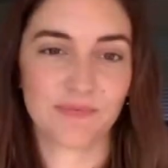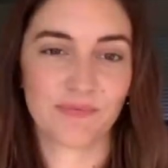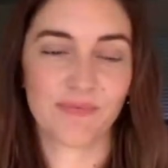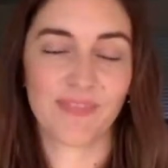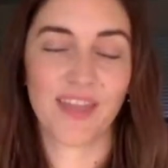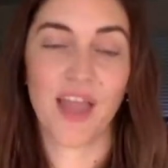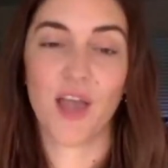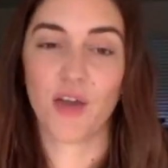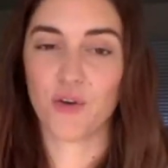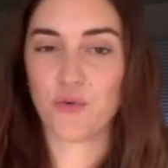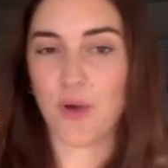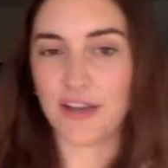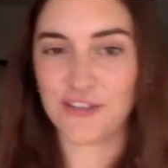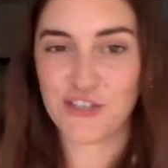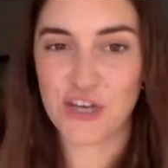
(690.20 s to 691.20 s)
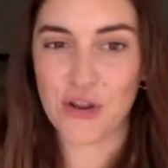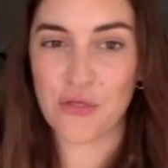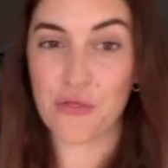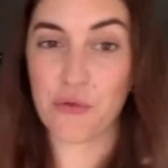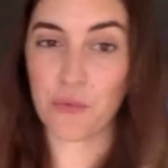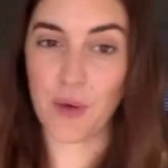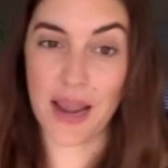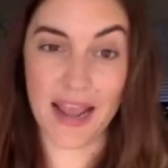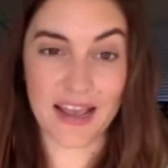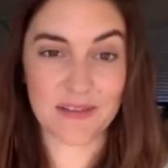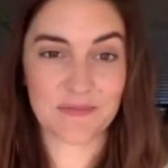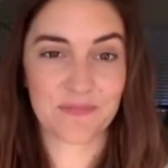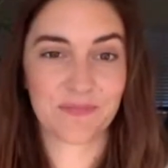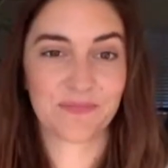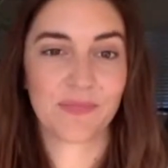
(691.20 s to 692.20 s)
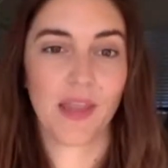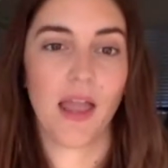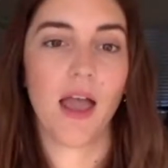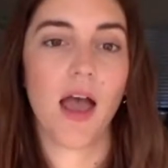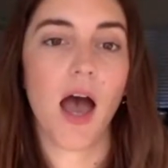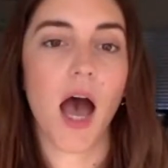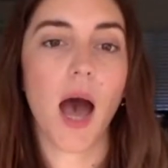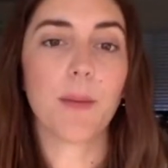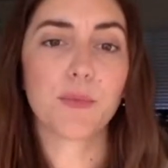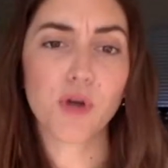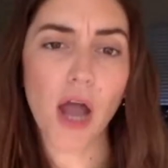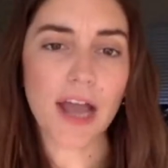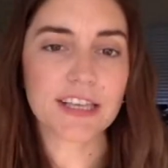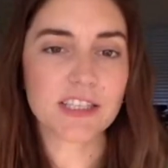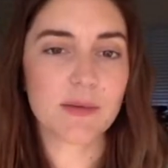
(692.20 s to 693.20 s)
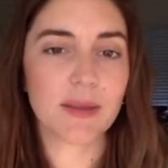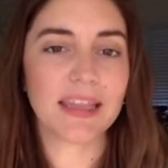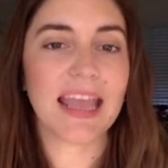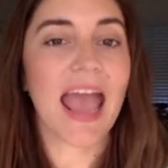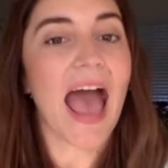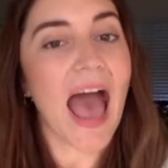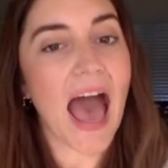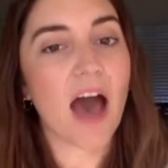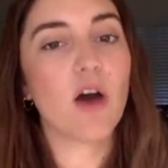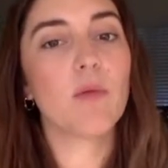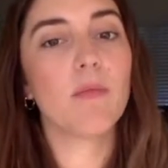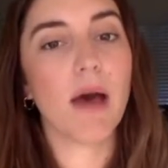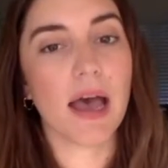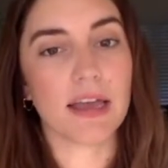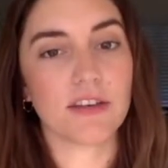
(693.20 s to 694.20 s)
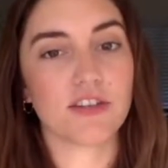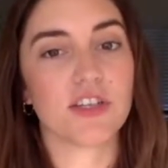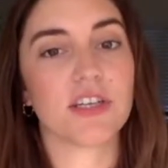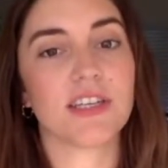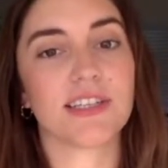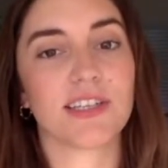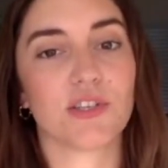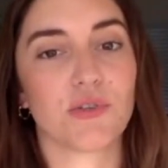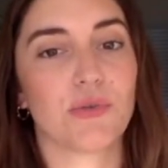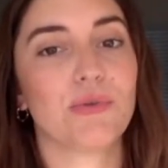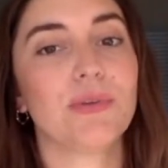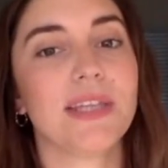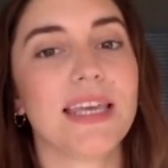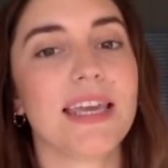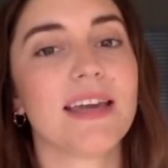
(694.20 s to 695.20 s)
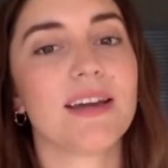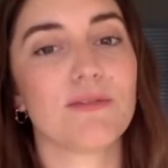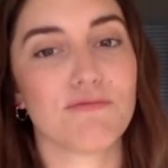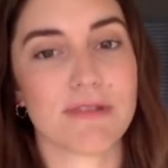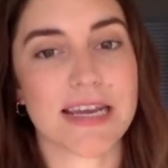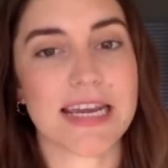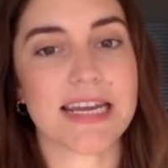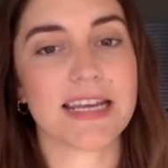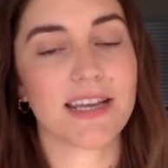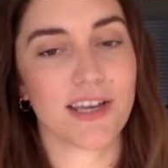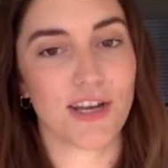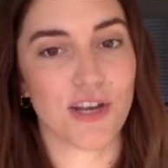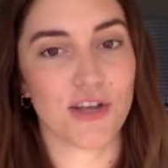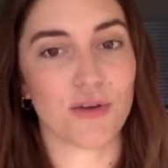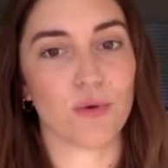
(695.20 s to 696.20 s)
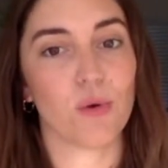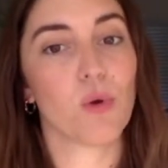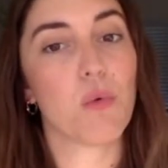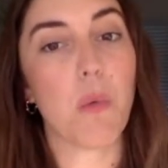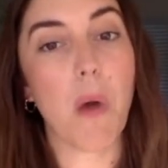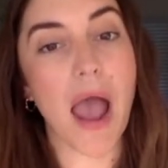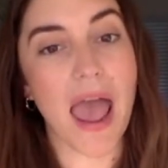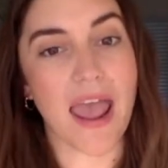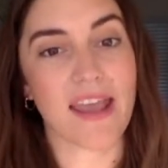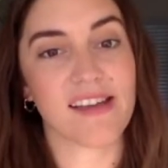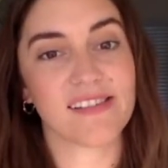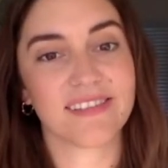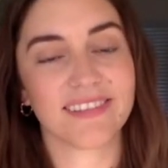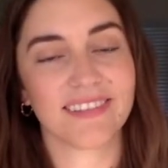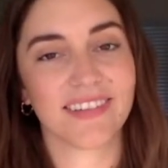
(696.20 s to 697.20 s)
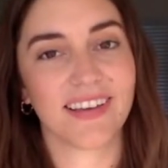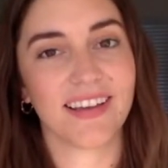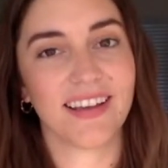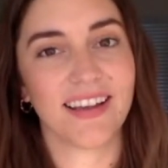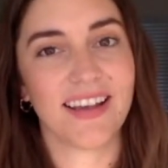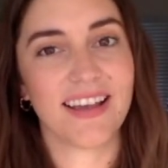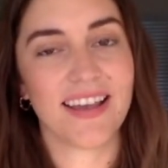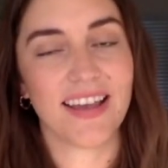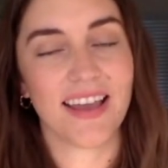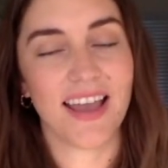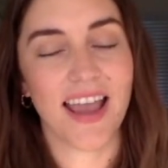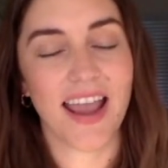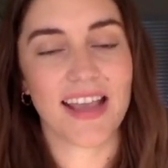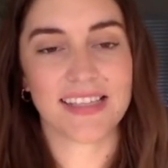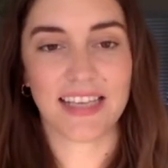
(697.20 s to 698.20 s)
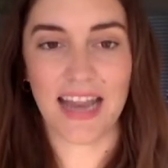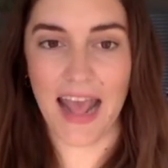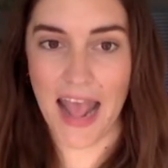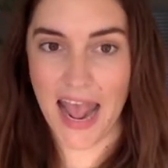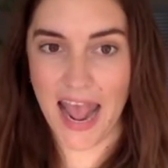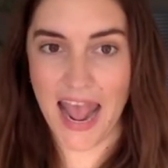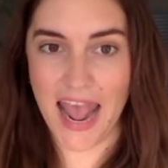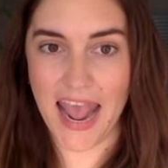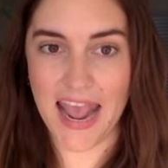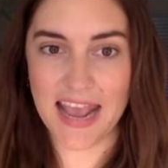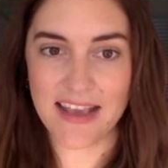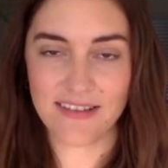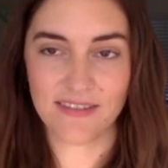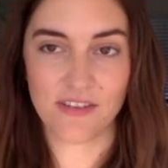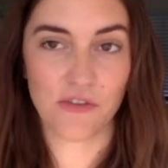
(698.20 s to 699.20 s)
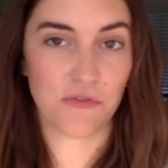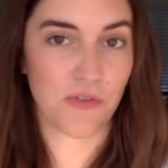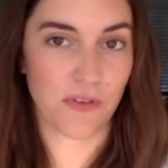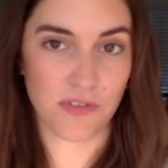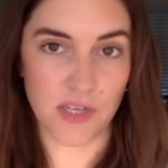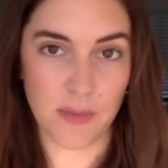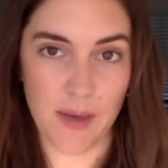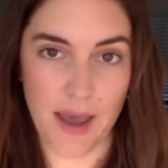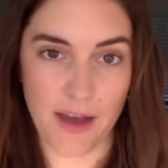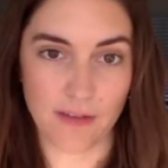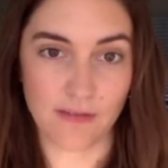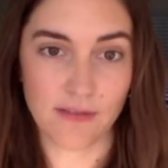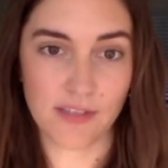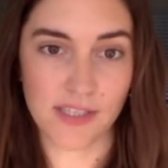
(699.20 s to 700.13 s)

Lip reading: Question 3, approximately how much does a Thule reed canoe weigh? Is it A, 50 pounds,